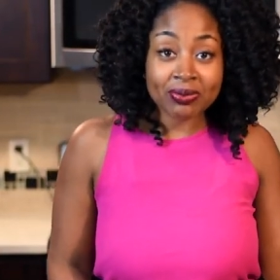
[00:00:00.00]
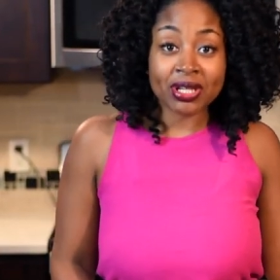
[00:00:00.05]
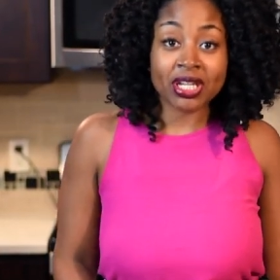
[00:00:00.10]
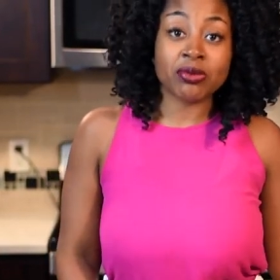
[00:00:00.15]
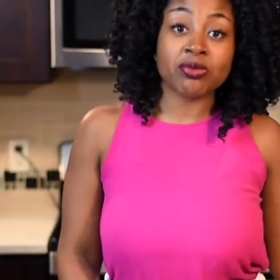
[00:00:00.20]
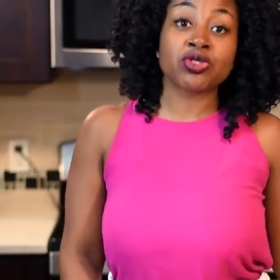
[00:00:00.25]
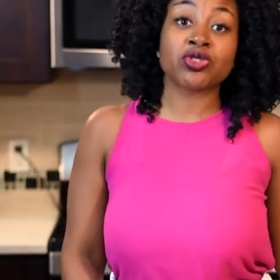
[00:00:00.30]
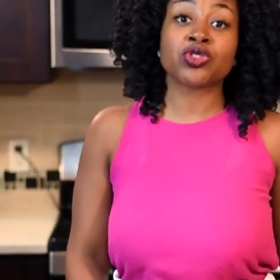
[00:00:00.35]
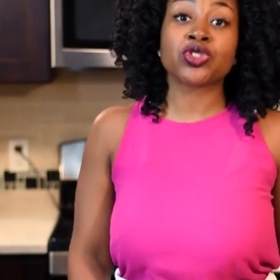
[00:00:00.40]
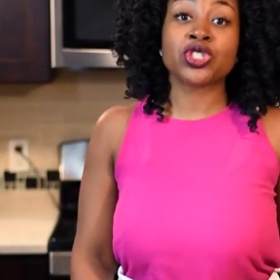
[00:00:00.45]
My
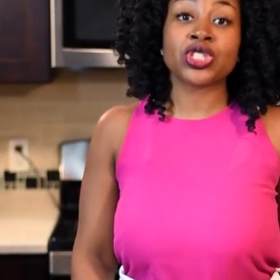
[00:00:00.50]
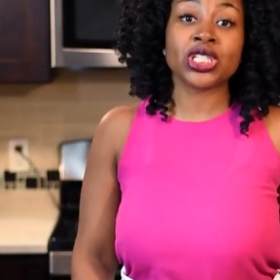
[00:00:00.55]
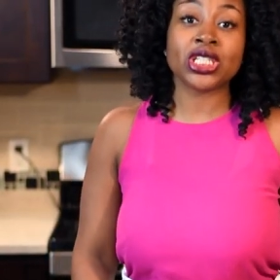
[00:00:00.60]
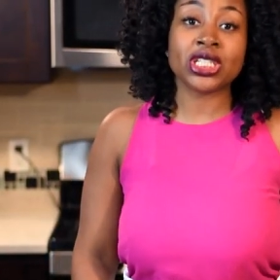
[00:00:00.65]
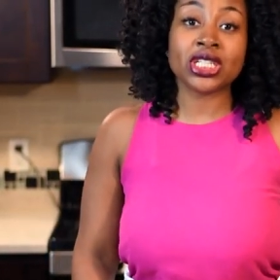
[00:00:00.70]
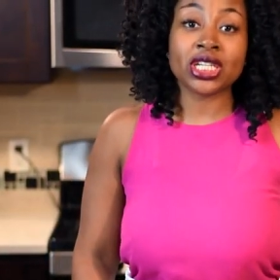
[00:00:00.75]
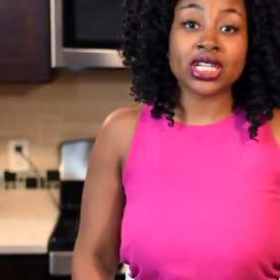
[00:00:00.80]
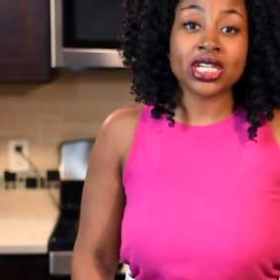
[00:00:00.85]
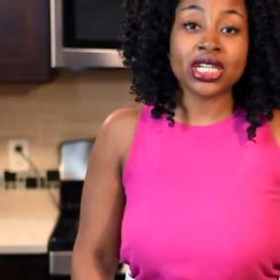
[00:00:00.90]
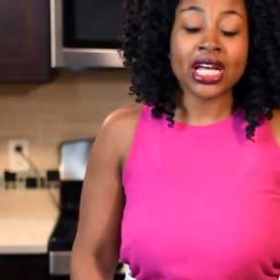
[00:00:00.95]
name is
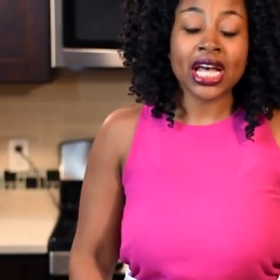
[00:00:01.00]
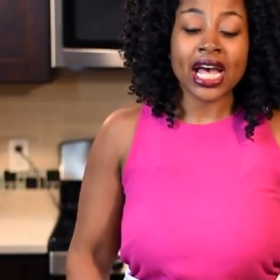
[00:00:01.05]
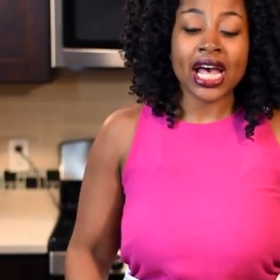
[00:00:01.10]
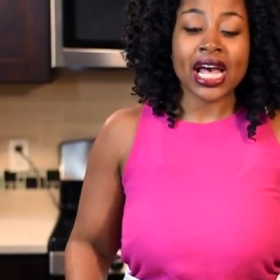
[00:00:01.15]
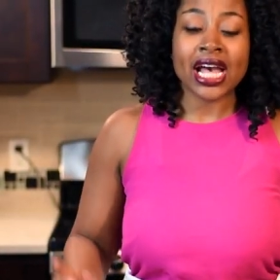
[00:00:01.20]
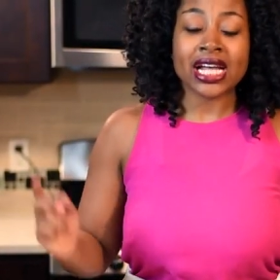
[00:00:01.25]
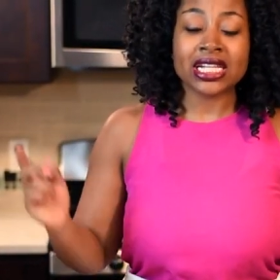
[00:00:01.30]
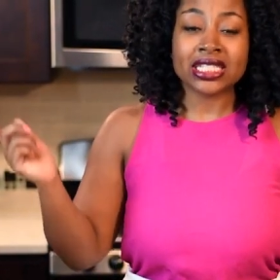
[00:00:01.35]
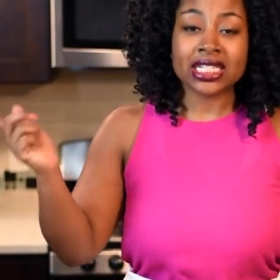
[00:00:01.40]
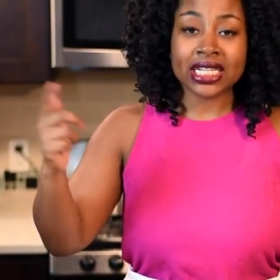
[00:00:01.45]
Rashida
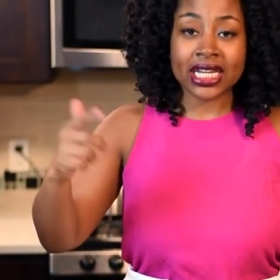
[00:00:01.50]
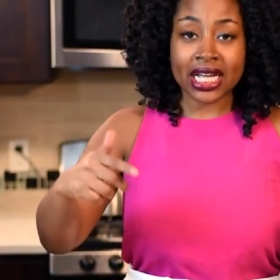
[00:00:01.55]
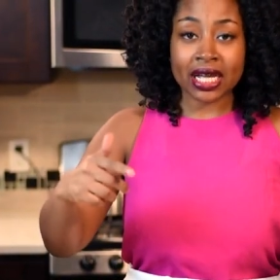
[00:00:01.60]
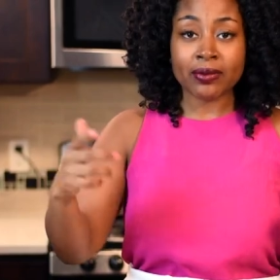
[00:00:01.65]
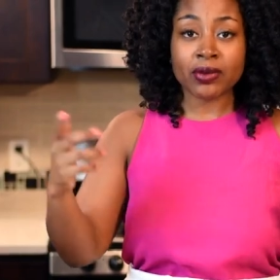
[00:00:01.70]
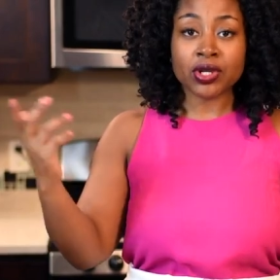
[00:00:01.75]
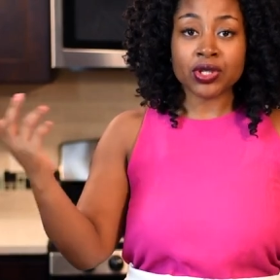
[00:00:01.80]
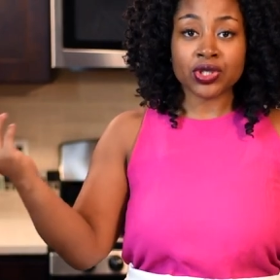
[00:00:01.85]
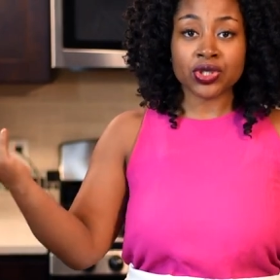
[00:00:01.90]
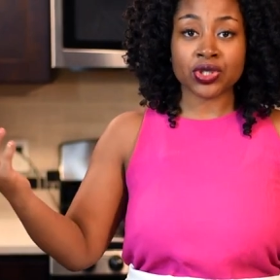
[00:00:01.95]
and today
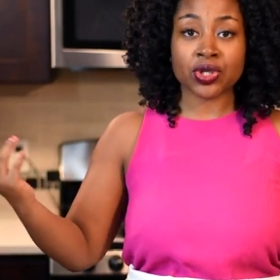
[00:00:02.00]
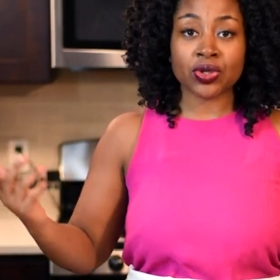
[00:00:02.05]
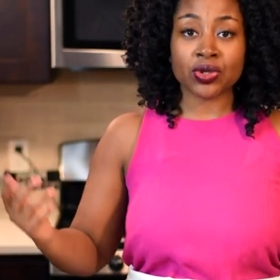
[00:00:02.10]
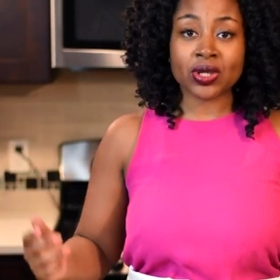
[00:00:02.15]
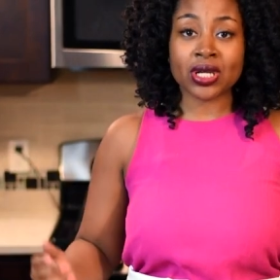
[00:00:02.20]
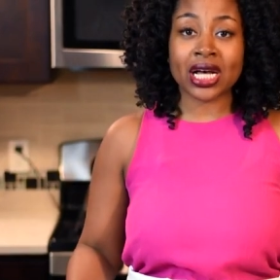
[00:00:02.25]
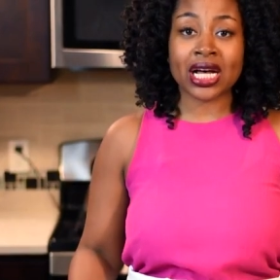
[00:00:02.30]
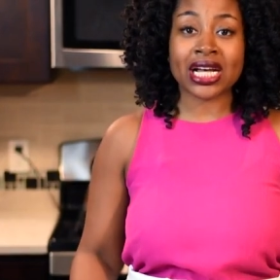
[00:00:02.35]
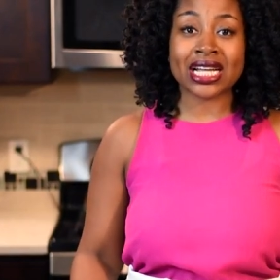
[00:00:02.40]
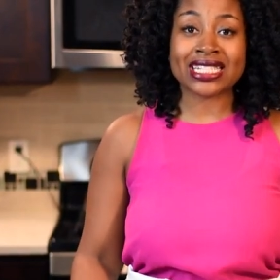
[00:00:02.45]
I'm going to show you
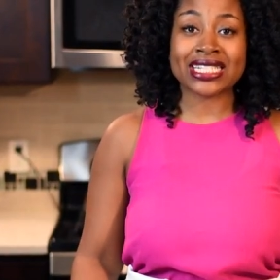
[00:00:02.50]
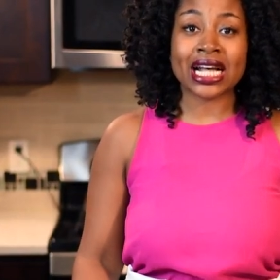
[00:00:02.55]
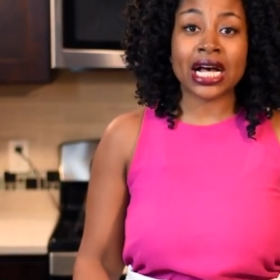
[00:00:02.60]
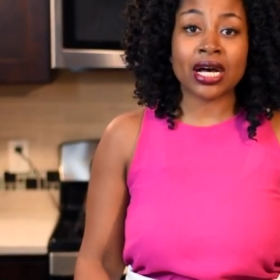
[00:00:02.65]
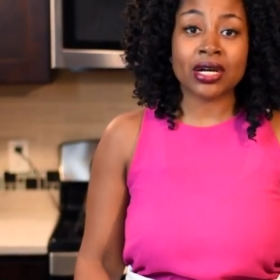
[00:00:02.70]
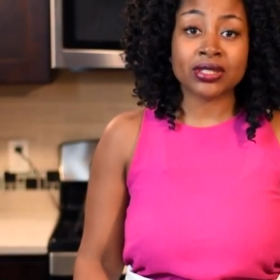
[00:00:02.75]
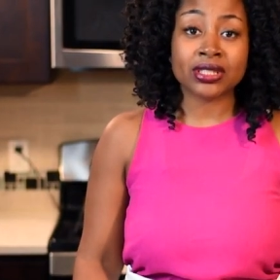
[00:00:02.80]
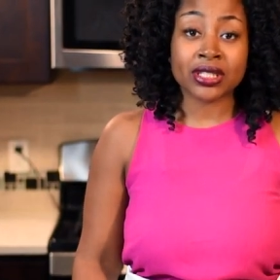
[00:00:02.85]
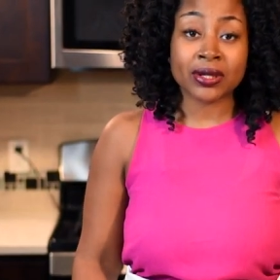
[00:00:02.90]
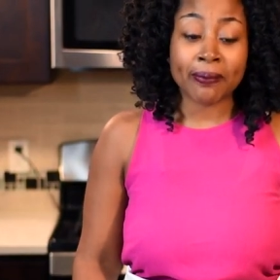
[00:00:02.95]
guys
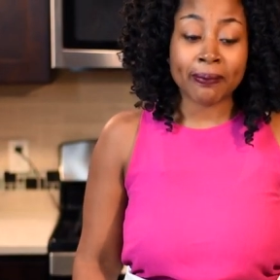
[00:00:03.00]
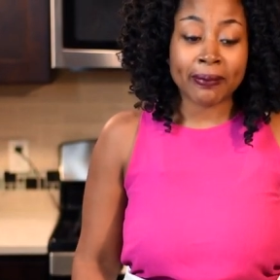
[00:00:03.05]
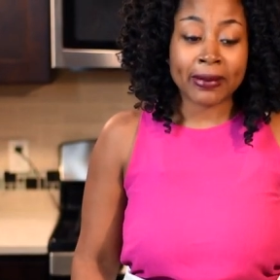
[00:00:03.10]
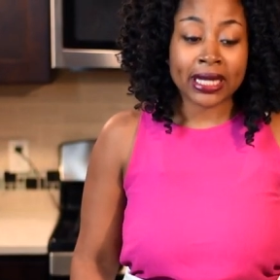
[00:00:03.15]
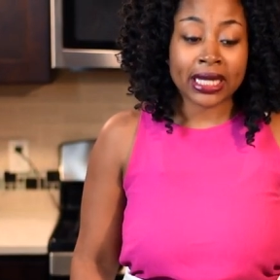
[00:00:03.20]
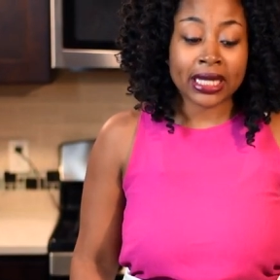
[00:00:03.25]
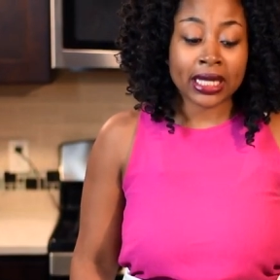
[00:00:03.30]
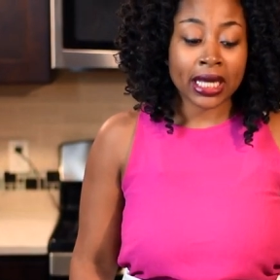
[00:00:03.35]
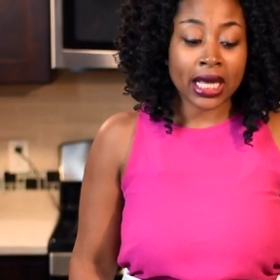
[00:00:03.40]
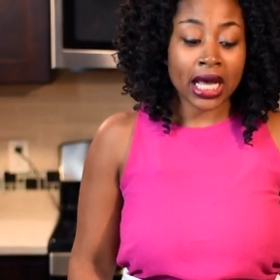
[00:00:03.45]
how to
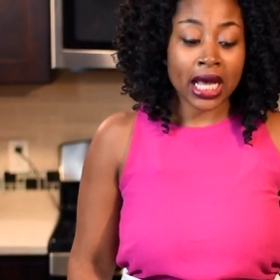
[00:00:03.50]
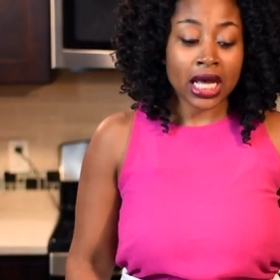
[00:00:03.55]
make